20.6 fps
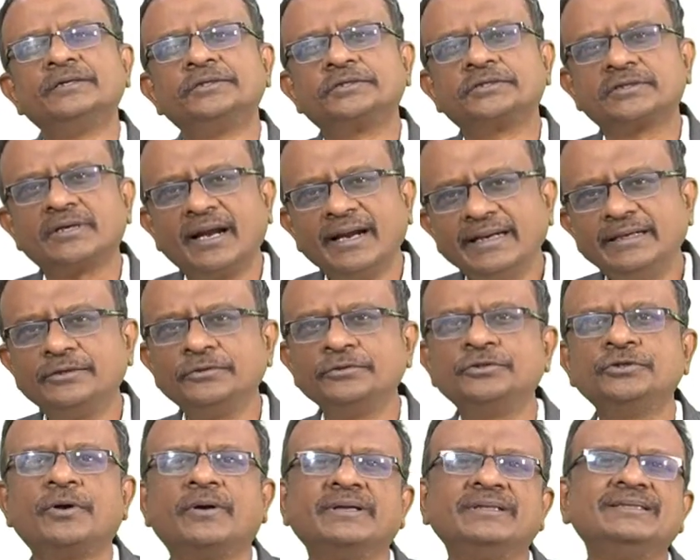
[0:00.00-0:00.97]
try to
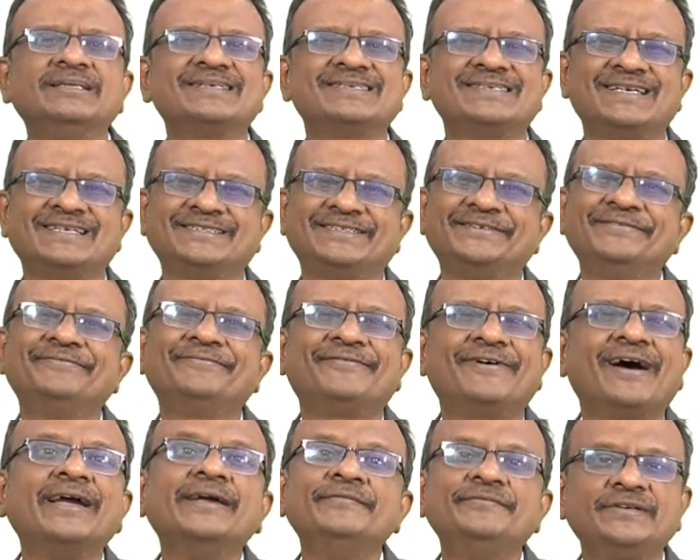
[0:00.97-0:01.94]
join the session
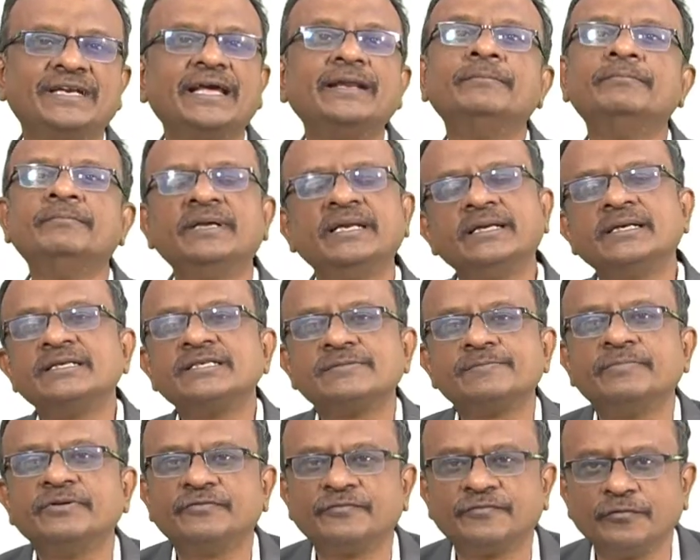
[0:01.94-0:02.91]
5-10 minutes
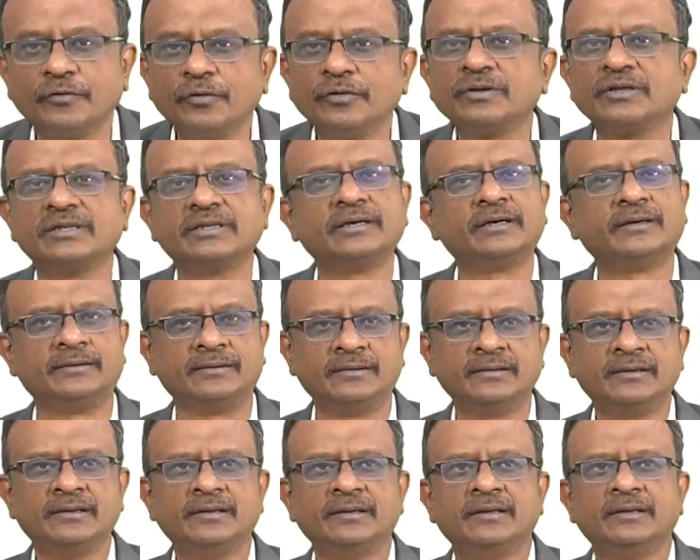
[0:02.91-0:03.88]
before the
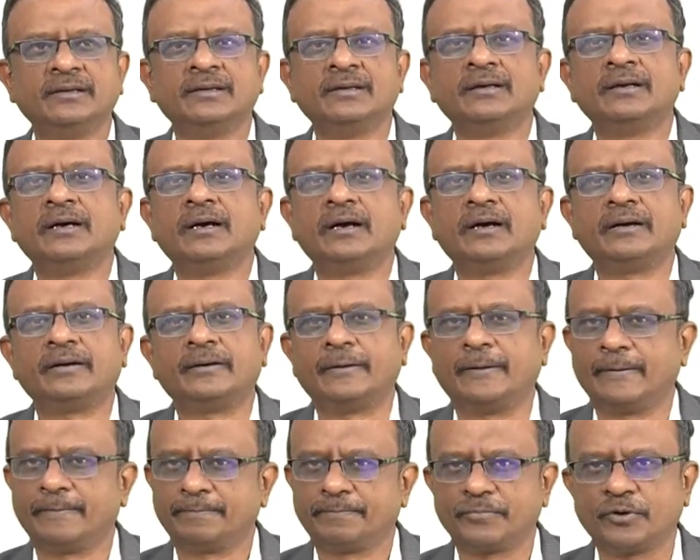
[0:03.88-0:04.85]

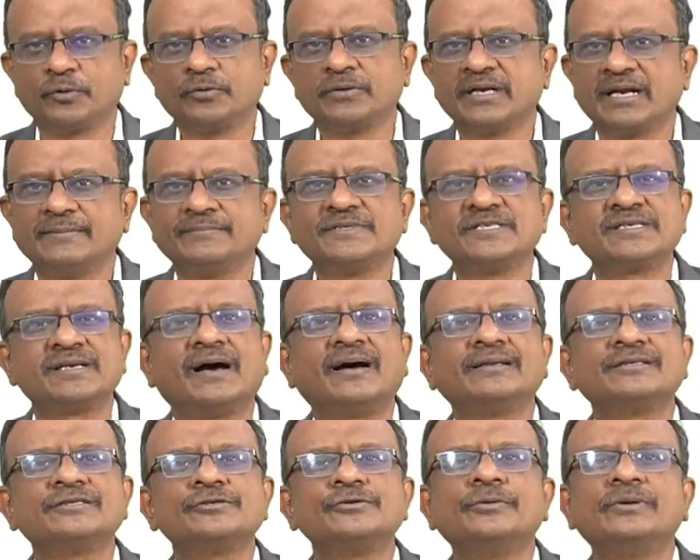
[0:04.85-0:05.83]
program
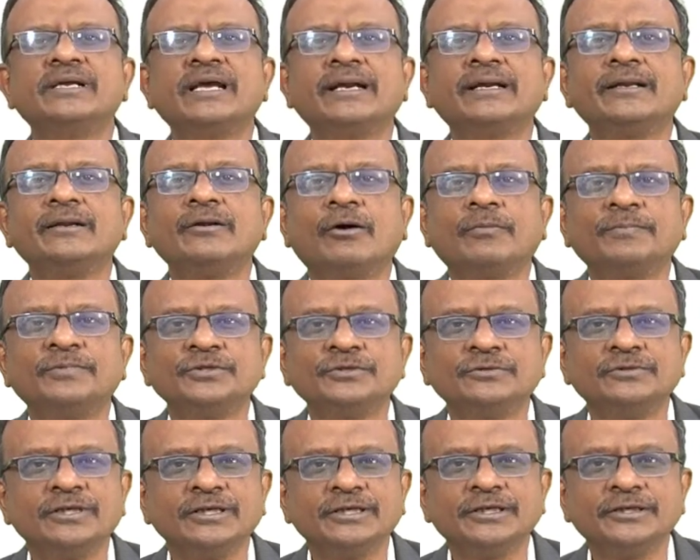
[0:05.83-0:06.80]
starts. You'll get an
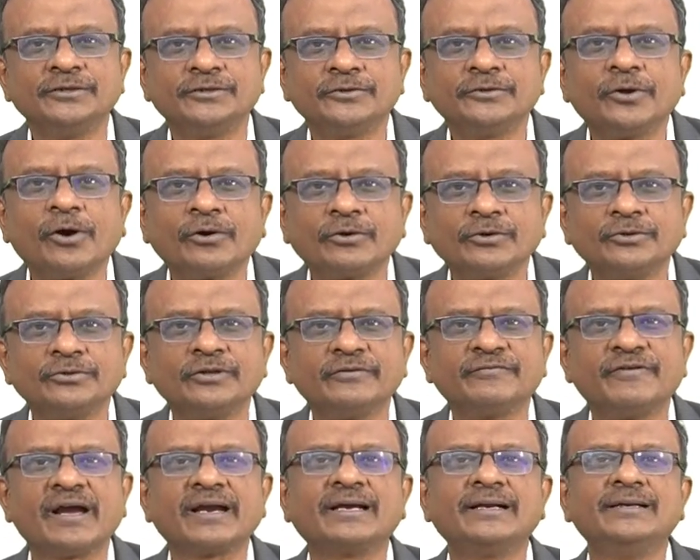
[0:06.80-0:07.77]
opportunity to talk to the
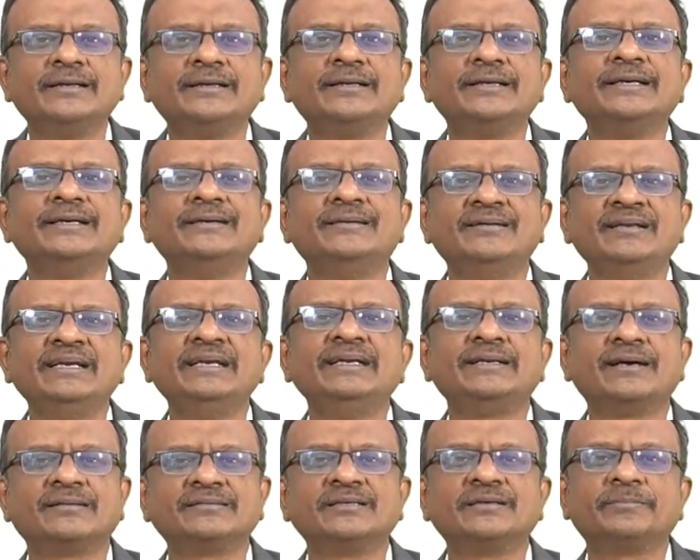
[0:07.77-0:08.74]
faculty,
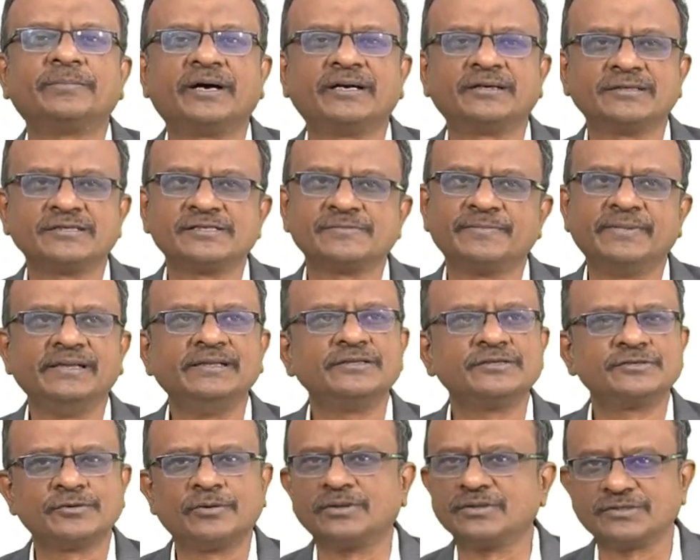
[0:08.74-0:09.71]
greet other participants,
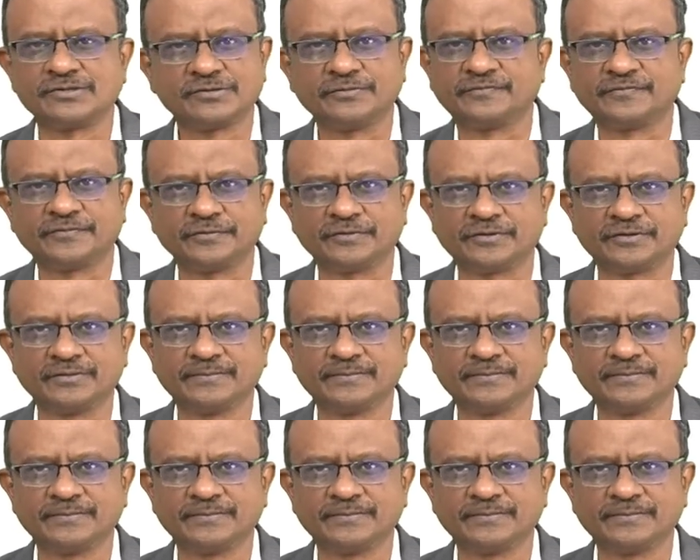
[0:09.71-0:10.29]
so on and so forth.